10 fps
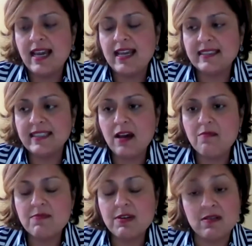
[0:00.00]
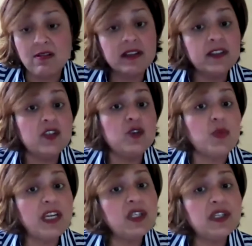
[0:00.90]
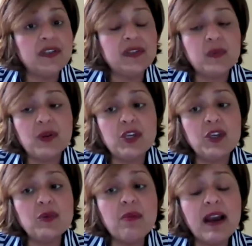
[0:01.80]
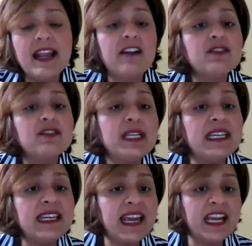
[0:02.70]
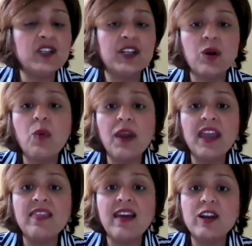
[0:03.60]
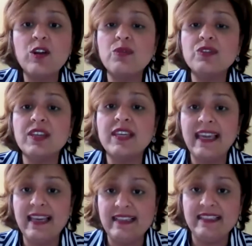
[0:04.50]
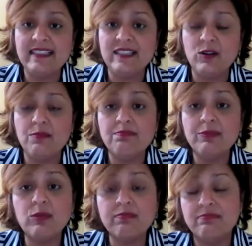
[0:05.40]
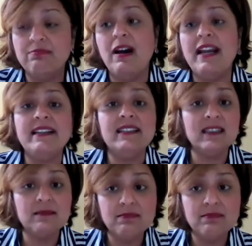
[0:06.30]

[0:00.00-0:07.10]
has come across situations where you might have to engage in a way that goes against or might